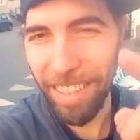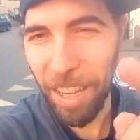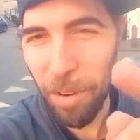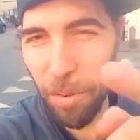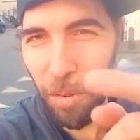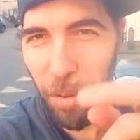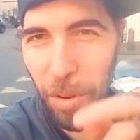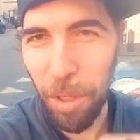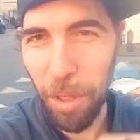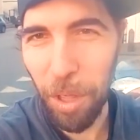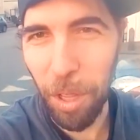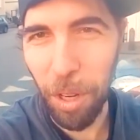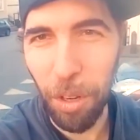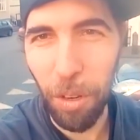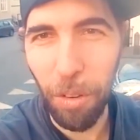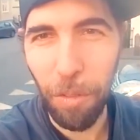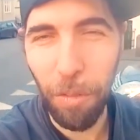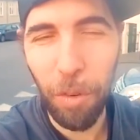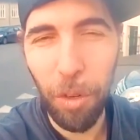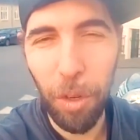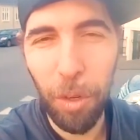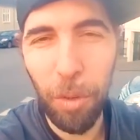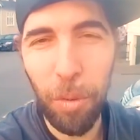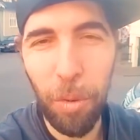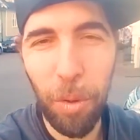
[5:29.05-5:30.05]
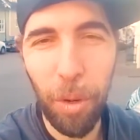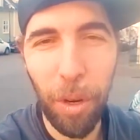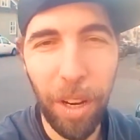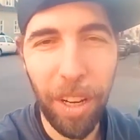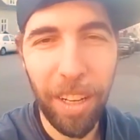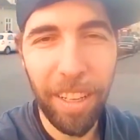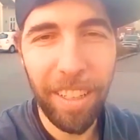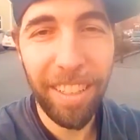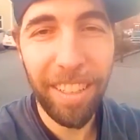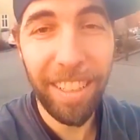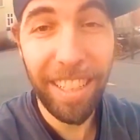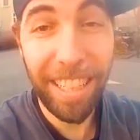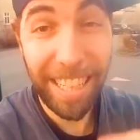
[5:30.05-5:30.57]
with a new footwork.
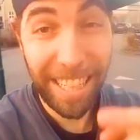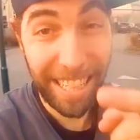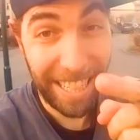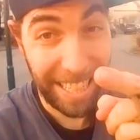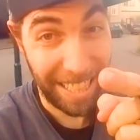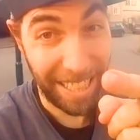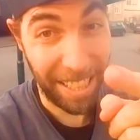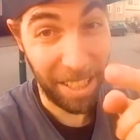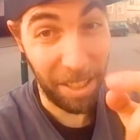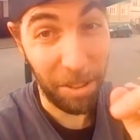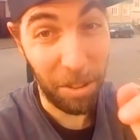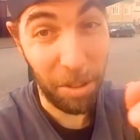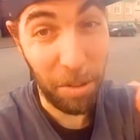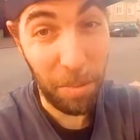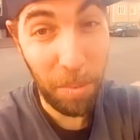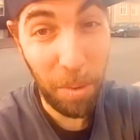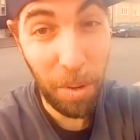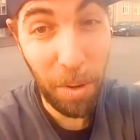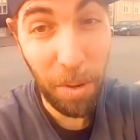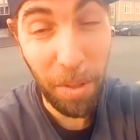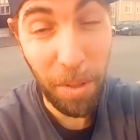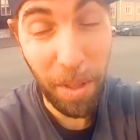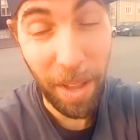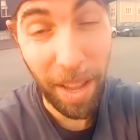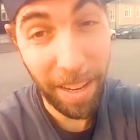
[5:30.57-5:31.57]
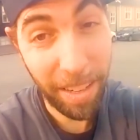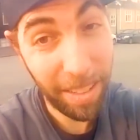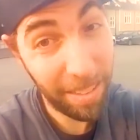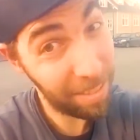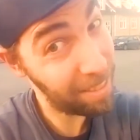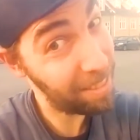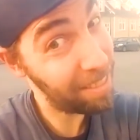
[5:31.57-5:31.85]
See you tomorrow then.